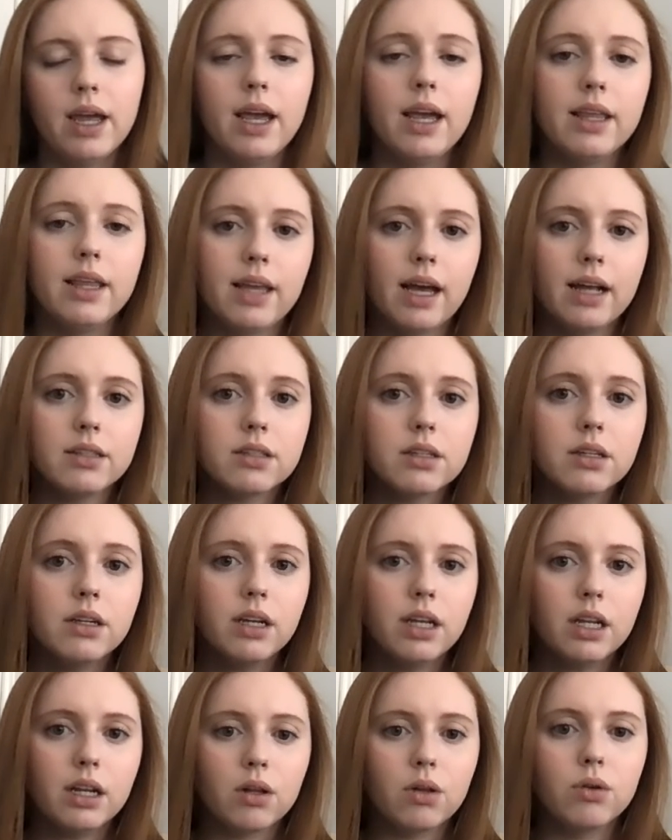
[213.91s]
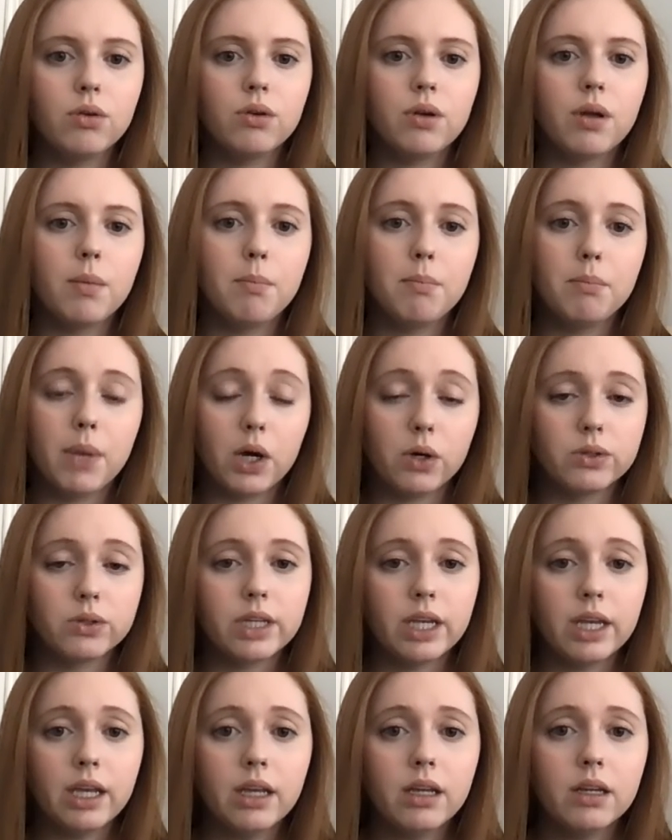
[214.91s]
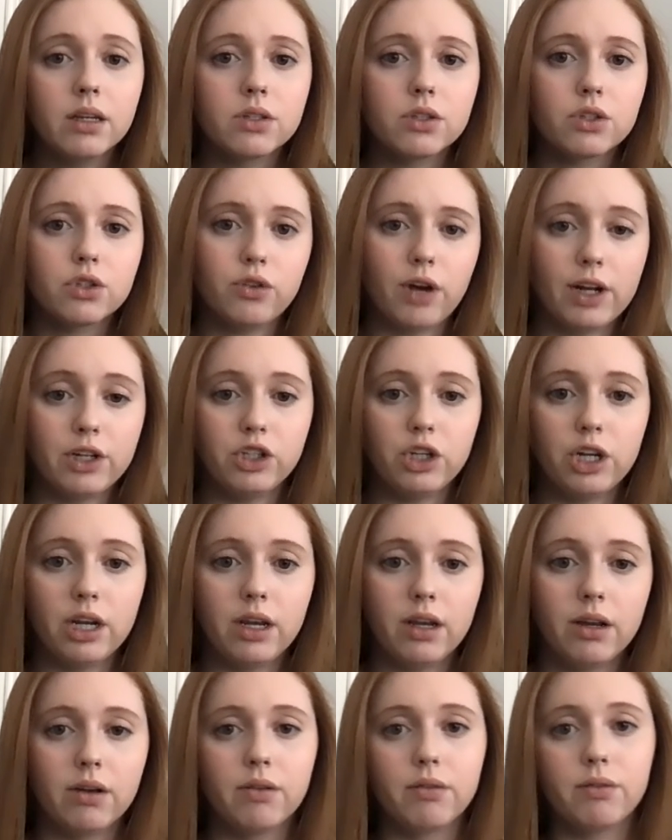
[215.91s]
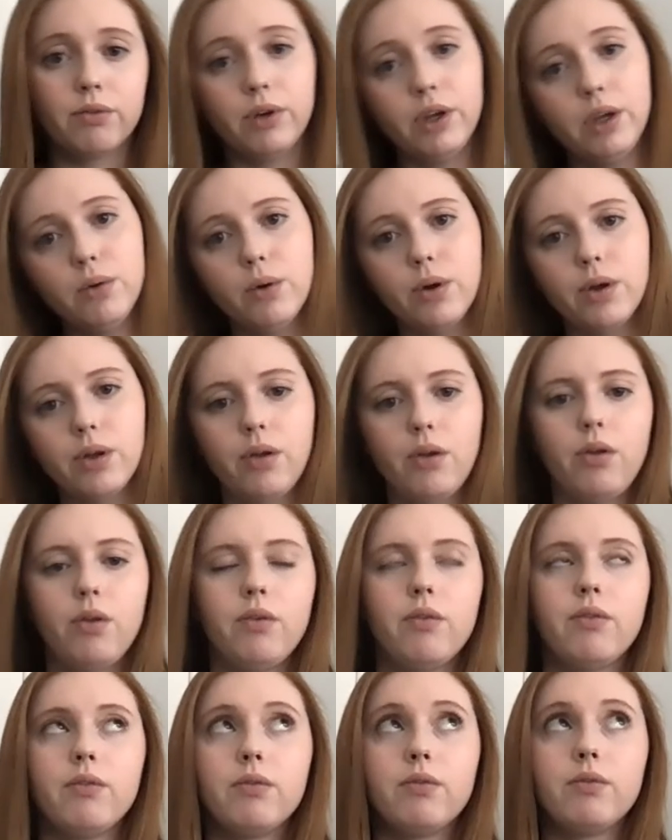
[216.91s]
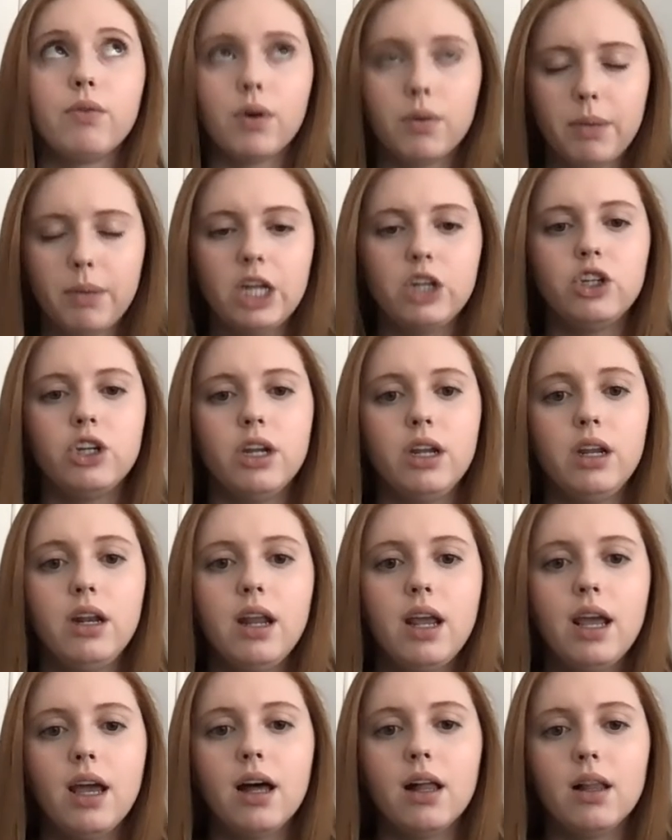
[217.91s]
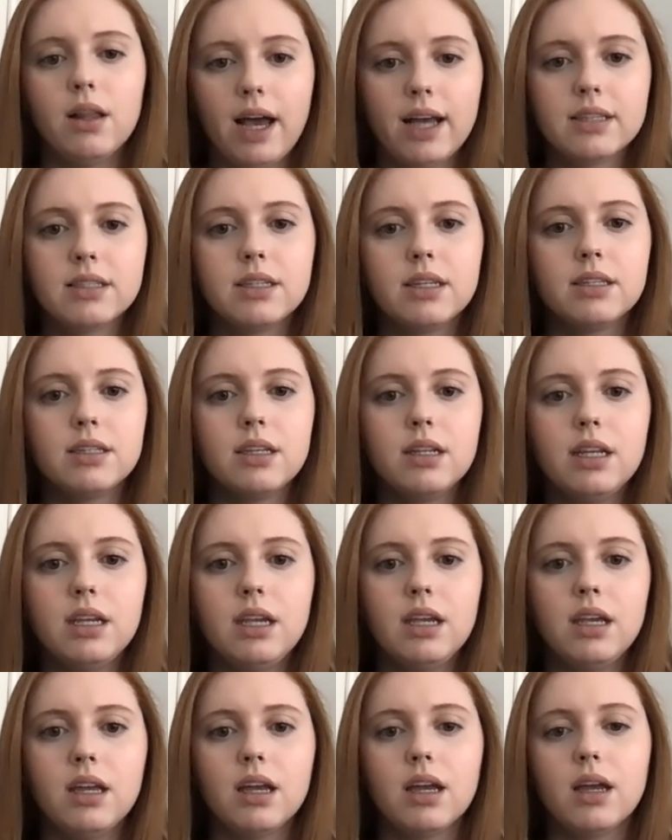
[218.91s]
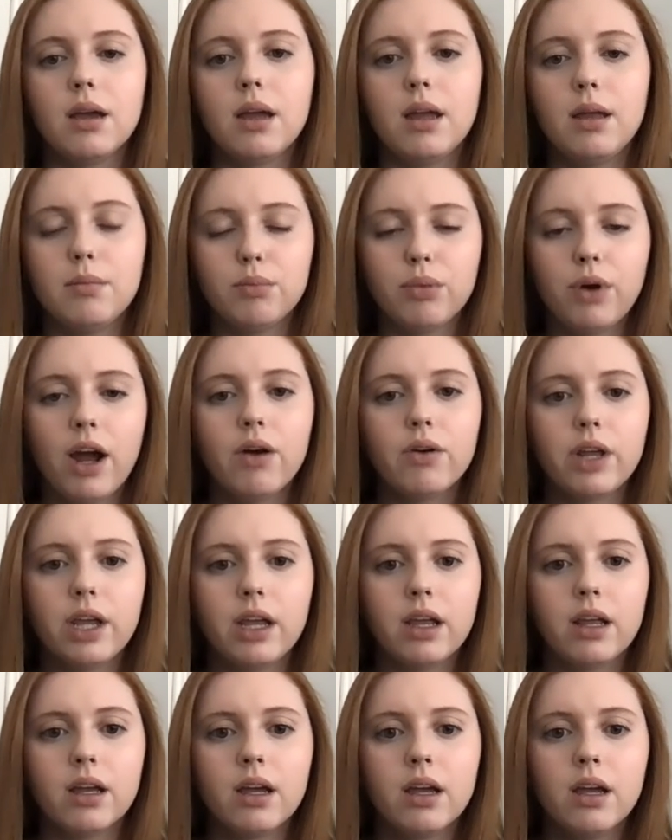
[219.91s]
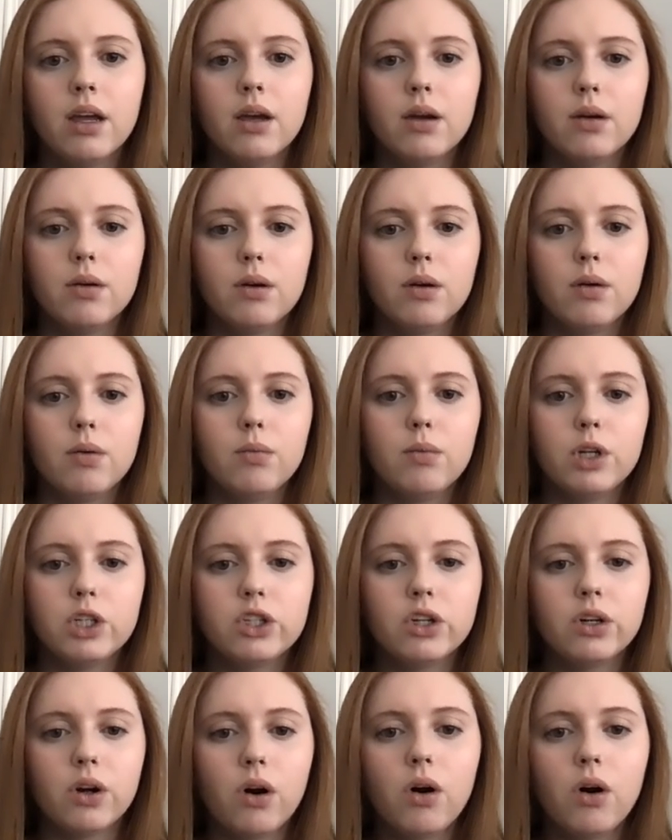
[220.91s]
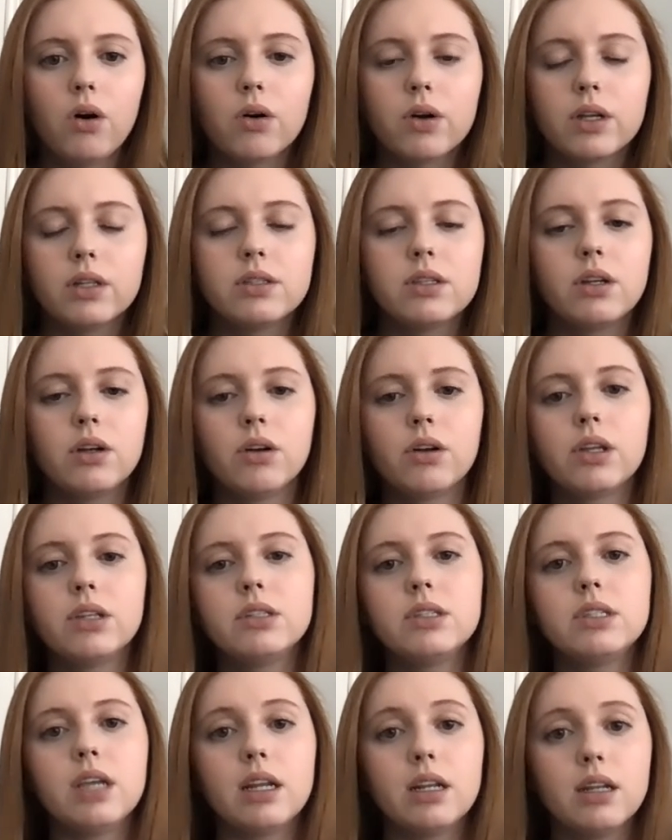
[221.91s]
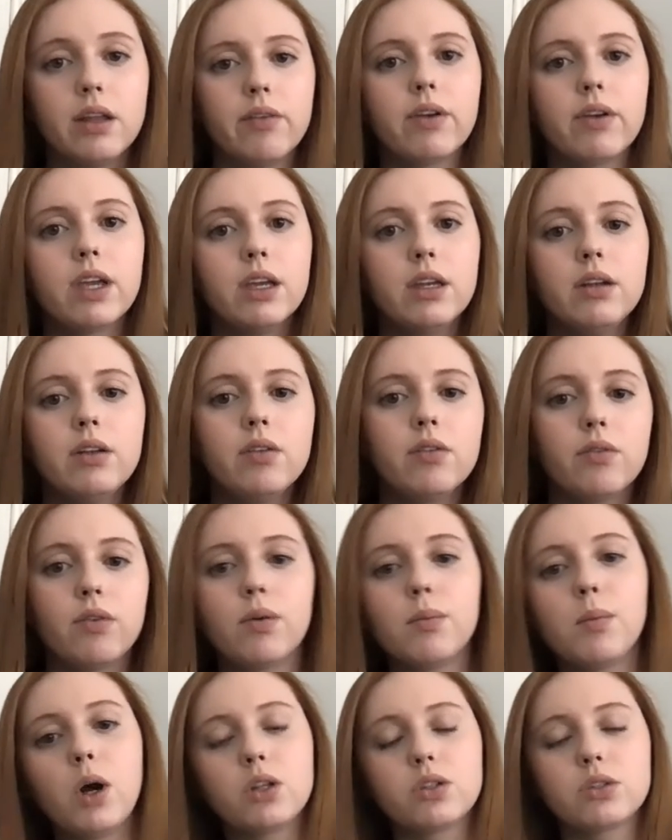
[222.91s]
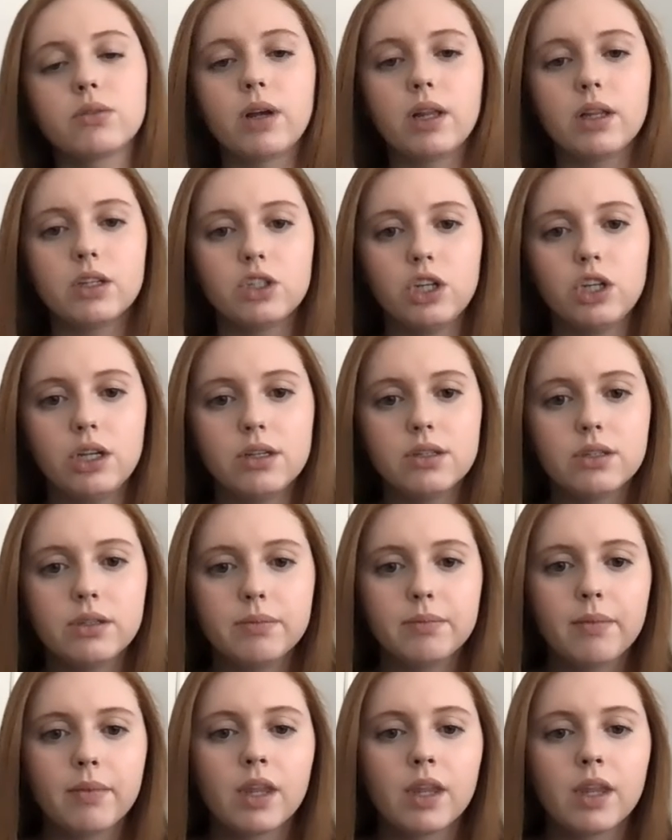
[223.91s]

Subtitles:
And that's going to include melting, stretching, free oil formation, elasticity, and browning, which are all considered significant for mozzarella cheese.